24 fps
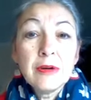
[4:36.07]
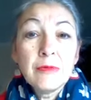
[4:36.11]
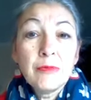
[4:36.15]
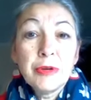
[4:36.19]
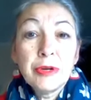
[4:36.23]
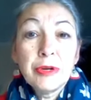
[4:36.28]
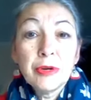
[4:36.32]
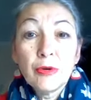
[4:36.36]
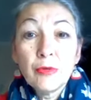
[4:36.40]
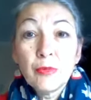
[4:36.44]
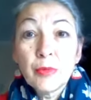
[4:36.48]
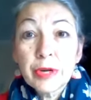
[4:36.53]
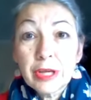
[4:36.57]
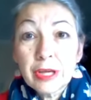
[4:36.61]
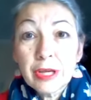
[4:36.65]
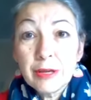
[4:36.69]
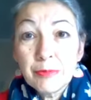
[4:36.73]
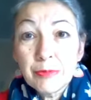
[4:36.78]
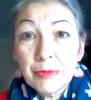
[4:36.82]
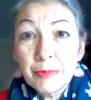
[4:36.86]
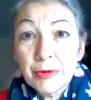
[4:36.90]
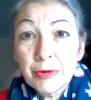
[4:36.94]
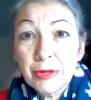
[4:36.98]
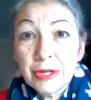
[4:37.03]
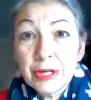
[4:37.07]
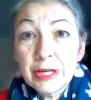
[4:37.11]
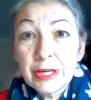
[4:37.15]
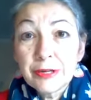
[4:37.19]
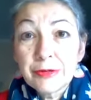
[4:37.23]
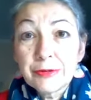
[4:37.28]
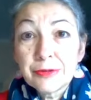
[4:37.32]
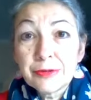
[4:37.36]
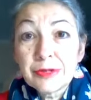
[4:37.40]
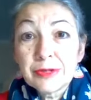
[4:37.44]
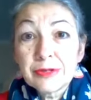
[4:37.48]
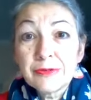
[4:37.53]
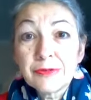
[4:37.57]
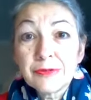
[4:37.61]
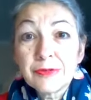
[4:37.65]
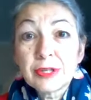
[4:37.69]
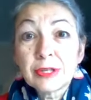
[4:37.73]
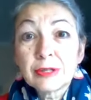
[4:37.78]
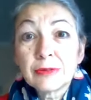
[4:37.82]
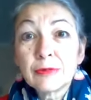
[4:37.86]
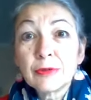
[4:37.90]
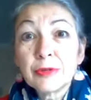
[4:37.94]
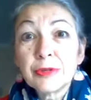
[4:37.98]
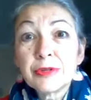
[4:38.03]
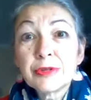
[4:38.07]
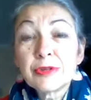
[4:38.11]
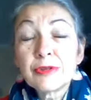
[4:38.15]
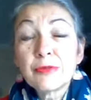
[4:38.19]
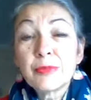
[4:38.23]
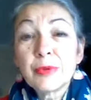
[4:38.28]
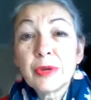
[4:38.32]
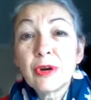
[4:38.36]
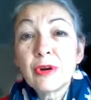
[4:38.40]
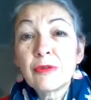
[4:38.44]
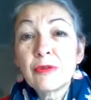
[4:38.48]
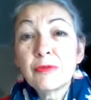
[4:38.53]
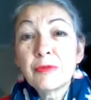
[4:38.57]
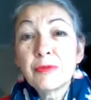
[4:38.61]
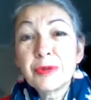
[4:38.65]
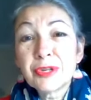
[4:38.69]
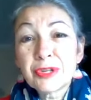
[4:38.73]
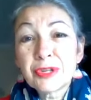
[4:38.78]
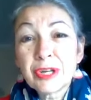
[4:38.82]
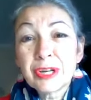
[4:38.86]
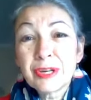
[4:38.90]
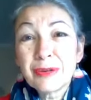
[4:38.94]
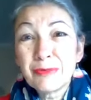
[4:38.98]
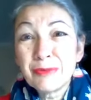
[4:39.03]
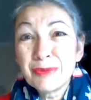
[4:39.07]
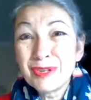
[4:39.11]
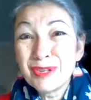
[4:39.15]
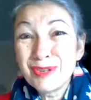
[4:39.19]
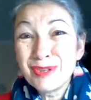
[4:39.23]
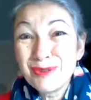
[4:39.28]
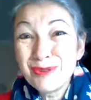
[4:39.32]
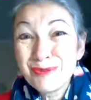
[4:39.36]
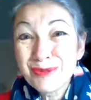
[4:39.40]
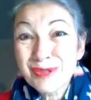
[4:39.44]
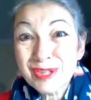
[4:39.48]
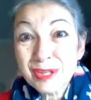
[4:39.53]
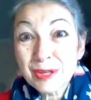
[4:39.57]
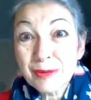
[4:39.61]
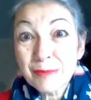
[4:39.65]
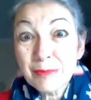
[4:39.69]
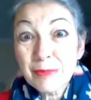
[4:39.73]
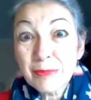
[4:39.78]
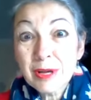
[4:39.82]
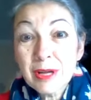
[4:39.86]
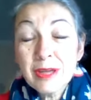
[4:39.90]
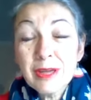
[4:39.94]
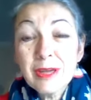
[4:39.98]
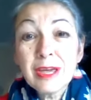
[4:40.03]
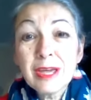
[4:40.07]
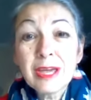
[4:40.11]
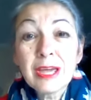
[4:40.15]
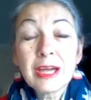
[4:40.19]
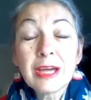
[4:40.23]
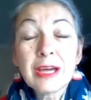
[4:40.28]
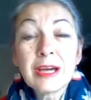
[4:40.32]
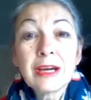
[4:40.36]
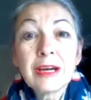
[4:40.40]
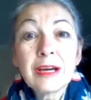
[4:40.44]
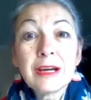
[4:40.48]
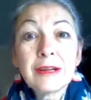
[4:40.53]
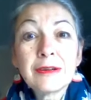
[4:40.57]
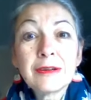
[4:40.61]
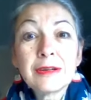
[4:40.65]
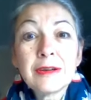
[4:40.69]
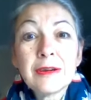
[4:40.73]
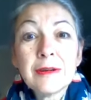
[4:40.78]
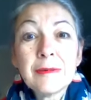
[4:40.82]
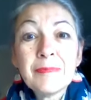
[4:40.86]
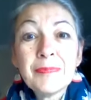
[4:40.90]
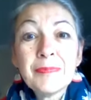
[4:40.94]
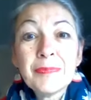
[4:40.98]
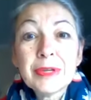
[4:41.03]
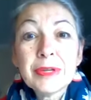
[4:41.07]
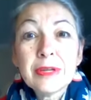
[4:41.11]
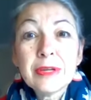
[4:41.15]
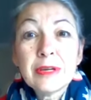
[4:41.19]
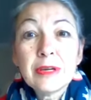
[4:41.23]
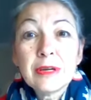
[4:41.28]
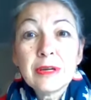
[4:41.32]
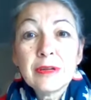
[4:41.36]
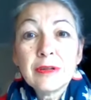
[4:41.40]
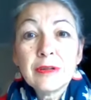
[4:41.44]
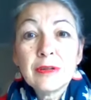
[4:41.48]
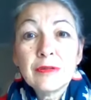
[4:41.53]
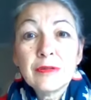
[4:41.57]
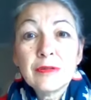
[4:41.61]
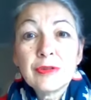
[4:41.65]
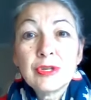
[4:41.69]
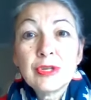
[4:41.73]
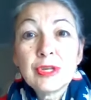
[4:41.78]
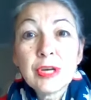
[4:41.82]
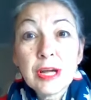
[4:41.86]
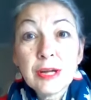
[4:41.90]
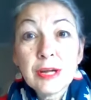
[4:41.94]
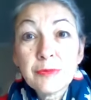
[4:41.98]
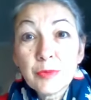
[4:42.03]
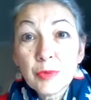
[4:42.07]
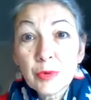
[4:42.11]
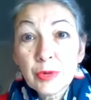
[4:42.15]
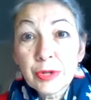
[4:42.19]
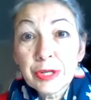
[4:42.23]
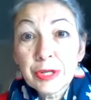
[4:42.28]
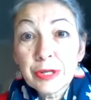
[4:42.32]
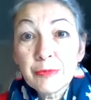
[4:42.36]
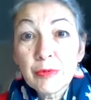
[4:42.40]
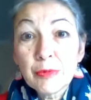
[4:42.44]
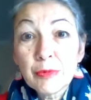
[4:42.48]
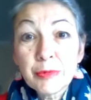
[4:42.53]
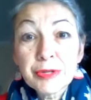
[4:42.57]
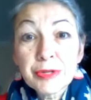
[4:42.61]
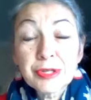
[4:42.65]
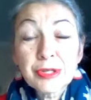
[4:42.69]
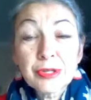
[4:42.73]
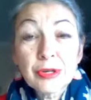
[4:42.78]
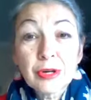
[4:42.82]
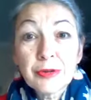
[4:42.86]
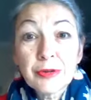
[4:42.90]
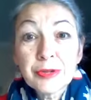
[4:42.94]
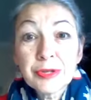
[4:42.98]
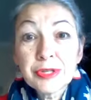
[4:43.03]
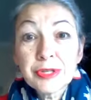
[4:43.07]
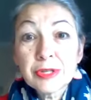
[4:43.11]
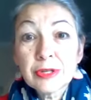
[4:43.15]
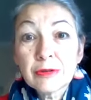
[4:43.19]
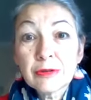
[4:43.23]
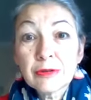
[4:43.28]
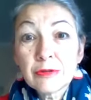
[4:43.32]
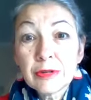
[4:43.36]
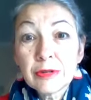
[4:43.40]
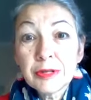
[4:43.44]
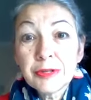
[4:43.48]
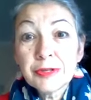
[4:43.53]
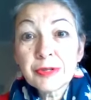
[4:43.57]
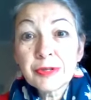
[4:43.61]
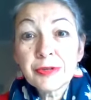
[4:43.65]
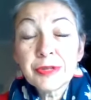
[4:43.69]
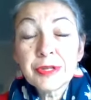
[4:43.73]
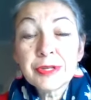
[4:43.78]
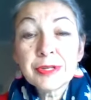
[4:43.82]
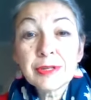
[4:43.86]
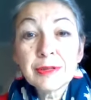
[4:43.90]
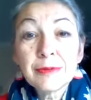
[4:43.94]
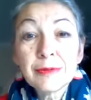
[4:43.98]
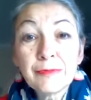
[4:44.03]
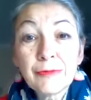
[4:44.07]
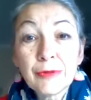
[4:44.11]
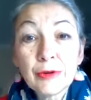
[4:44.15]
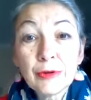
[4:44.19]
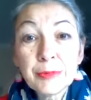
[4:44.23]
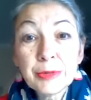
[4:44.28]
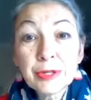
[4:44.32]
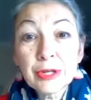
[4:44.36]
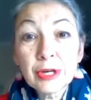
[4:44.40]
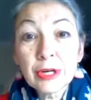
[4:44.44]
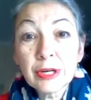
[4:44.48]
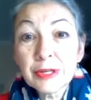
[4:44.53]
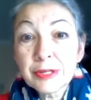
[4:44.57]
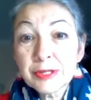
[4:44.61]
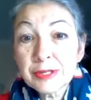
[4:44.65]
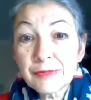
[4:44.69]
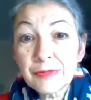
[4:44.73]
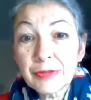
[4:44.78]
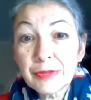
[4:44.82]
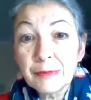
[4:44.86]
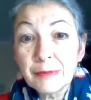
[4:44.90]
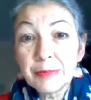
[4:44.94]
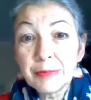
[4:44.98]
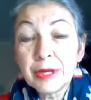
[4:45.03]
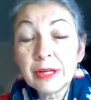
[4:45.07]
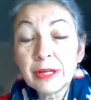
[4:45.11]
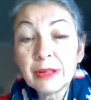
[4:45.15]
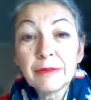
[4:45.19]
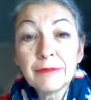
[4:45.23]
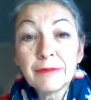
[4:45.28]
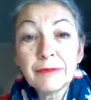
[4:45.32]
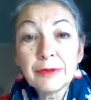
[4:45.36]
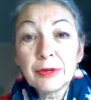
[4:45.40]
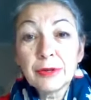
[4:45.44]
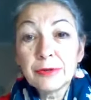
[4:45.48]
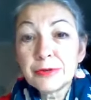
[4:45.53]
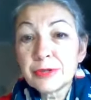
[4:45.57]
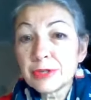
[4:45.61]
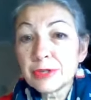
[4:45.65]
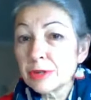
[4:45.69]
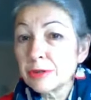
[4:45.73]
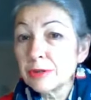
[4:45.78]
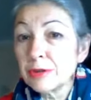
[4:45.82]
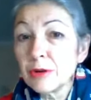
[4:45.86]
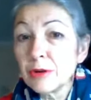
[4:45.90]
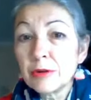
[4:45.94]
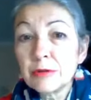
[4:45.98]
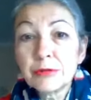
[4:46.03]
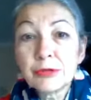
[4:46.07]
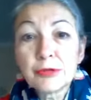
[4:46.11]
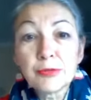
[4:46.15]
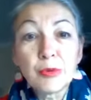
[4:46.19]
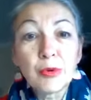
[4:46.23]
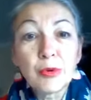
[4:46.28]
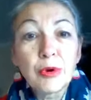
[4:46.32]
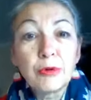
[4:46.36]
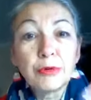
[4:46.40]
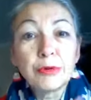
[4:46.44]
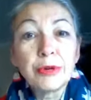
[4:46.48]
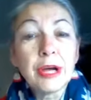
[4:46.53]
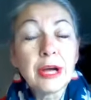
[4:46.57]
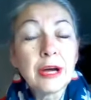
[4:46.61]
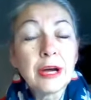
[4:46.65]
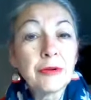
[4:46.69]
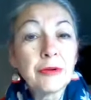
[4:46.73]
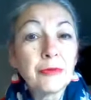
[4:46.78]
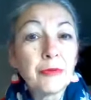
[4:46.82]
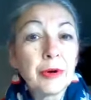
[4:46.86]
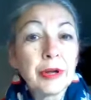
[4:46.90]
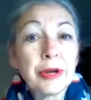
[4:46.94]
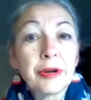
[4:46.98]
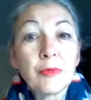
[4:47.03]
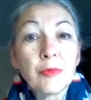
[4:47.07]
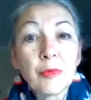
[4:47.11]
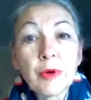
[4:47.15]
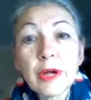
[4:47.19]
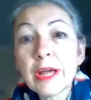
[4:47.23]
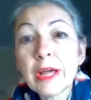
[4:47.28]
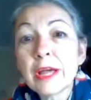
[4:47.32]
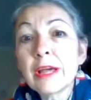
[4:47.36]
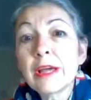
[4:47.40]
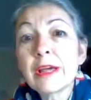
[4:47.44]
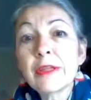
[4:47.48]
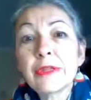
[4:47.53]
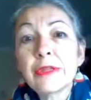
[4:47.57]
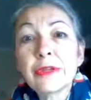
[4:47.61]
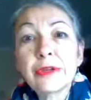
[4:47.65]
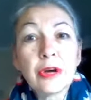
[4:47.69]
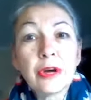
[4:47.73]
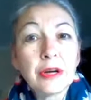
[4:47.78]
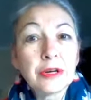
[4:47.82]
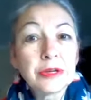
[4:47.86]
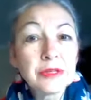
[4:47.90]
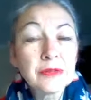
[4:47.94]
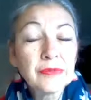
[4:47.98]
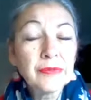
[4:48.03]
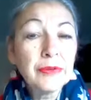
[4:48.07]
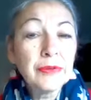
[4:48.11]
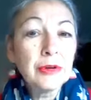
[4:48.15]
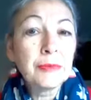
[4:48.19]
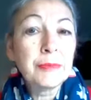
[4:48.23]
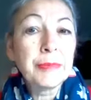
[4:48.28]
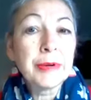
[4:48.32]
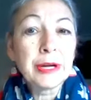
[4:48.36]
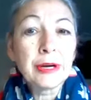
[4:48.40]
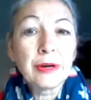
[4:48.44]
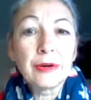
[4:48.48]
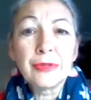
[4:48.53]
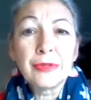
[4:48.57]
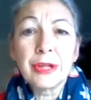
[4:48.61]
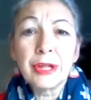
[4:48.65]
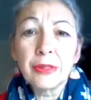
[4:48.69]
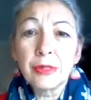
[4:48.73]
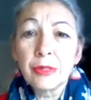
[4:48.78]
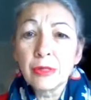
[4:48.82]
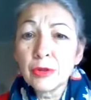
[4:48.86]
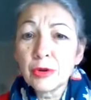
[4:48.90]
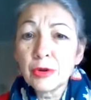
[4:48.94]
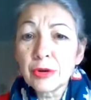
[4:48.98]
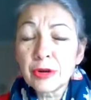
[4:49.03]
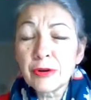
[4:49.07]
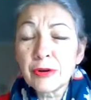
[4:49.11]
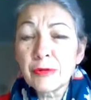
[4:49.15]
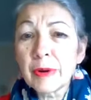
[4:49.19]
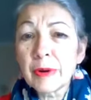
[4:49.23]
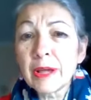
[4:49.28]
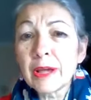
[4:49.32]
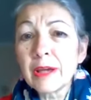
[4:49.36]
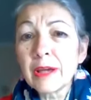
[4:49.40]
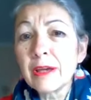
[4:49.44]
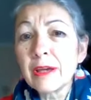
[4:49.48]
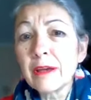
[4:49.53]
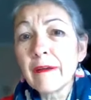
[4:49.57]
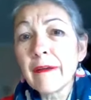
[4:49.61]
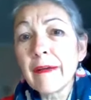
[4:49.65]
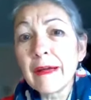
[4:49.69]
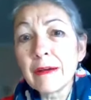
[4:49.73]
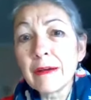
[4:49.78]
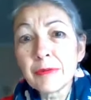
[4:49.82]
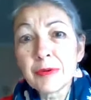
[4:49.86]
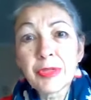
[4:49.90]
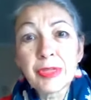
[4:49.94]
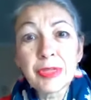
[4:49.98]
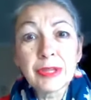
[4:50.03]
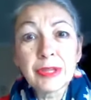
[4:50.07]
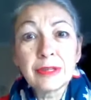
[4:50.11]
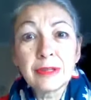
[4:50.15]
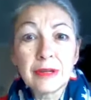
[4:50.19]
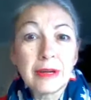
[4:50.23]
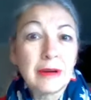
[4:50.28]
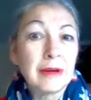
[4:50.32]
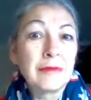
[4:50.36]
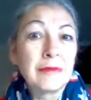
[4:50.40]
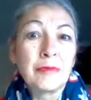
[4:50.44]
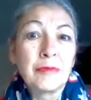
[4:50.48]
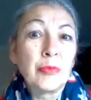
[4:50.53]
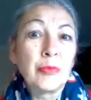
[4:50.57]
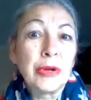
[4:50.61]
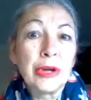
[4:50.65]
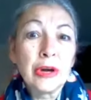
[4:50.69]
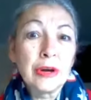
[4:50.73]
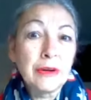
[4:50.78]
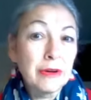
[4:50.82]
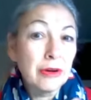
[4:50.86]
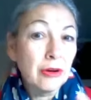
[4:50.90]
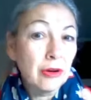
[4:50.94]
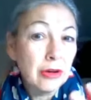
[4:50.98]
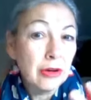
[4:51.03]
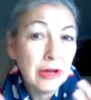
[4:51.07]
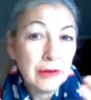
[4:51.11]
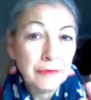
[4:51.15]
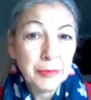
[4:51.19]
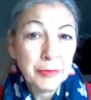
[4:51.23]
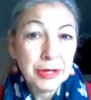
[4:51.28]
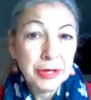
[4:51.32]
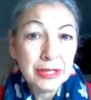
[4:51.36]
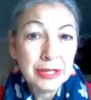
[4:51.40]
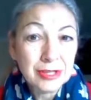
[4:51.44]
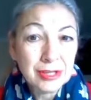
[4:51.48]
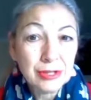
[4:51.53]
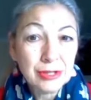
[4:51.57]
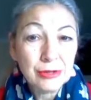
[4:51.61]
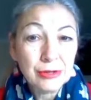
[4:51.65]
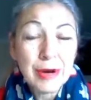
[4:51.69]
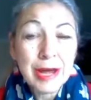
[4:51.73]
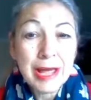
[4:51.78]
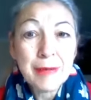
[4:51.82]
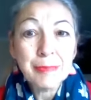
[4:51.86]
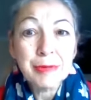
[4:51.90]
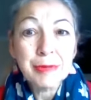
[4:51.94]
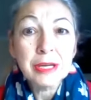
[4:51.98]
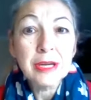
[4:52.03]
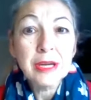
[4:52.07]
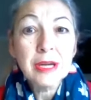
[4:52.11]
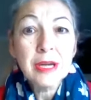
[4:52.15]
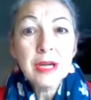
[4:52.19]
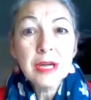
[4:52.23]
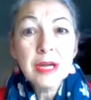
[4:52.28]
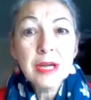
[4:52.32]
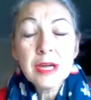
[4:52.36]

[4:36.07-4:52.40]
We don't want to keep them on the high doses of steroids, so we always try to reduce them. And generally, when we start the steroids on these lymphoma dogs, if they have big lymph nodes, the nodes will go down right away. The dogs feel better. They look great. Everybody gets so happy.